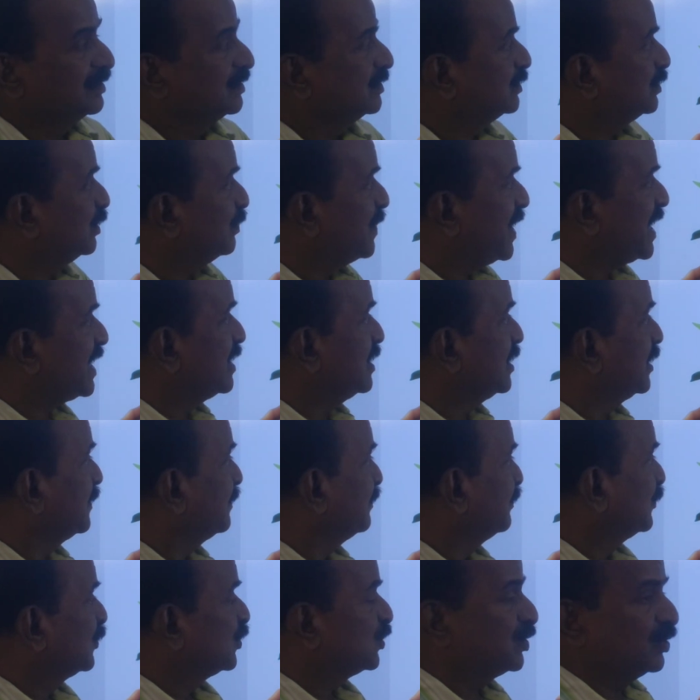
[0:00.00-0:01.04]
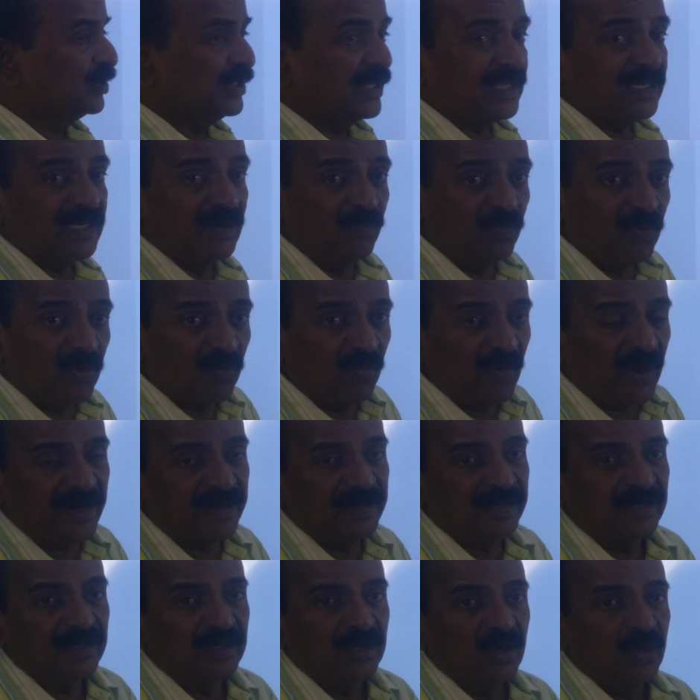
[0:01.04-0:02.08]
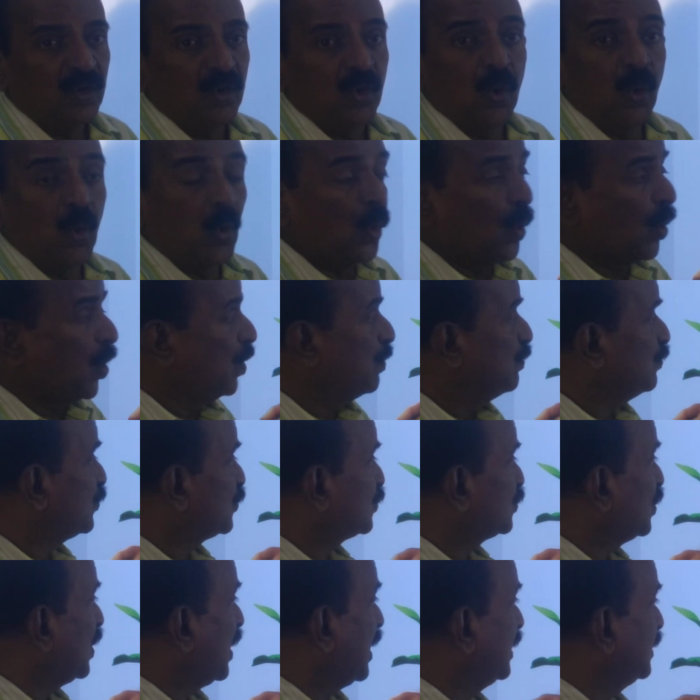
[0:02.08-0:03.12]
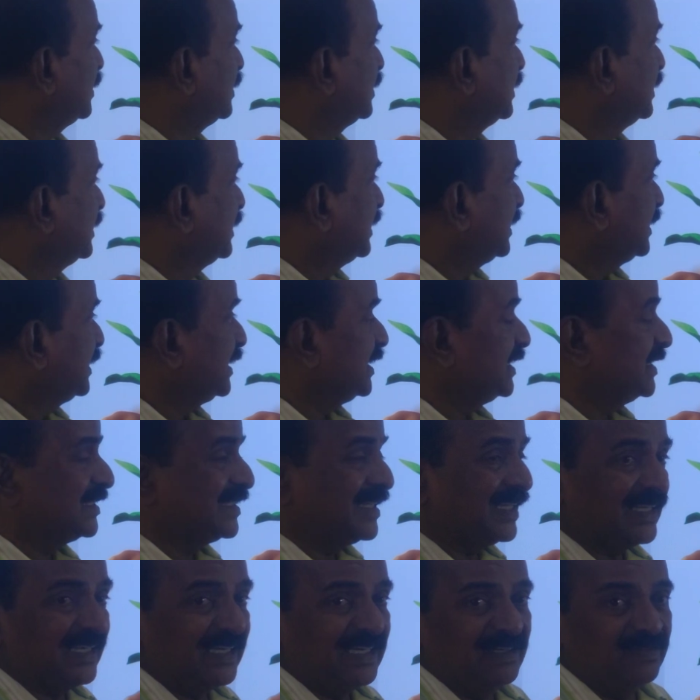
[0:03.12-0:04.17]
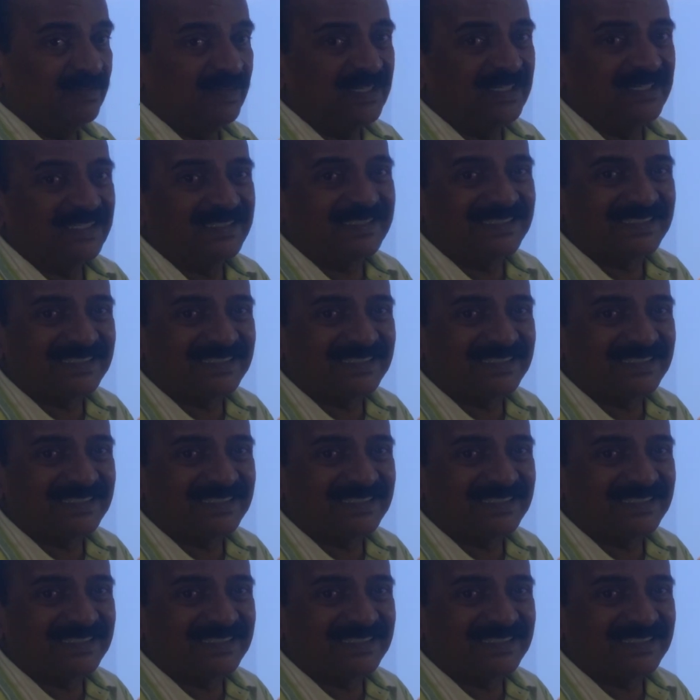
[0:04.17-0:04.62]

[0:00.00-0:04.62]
So mainly, so that number 1 loam soil, and second one is